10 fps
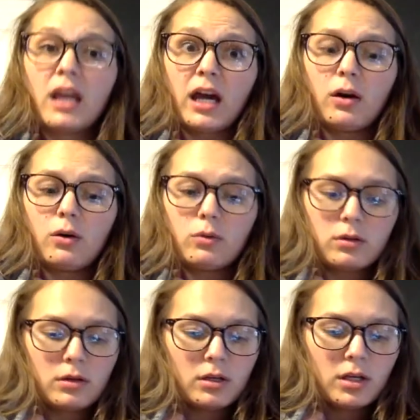"Ow."
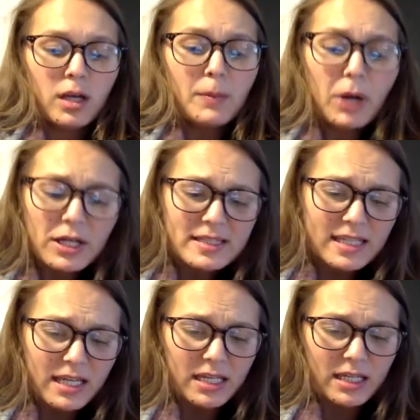
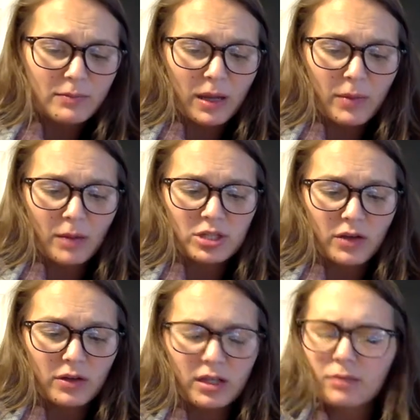"Percy!" my mom
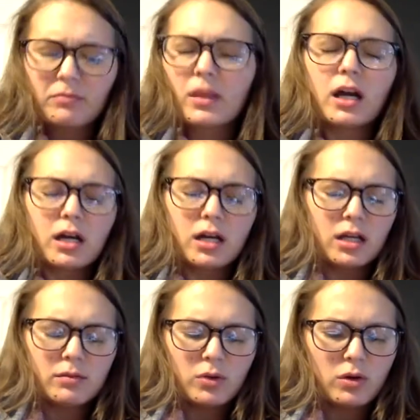shouted.
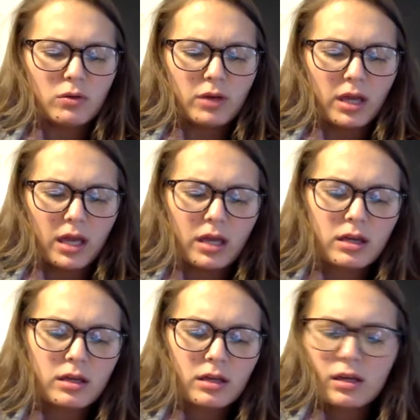"I'm okay."